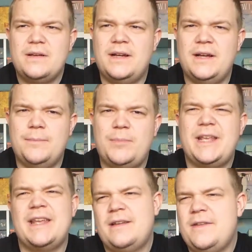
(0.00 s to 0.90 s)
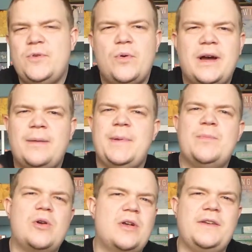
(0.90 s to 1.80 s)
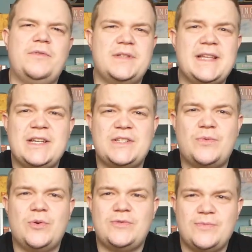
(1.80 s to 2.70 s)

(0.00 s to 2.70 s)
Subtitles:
But again, if you are a bit more lucky with your dice rolls,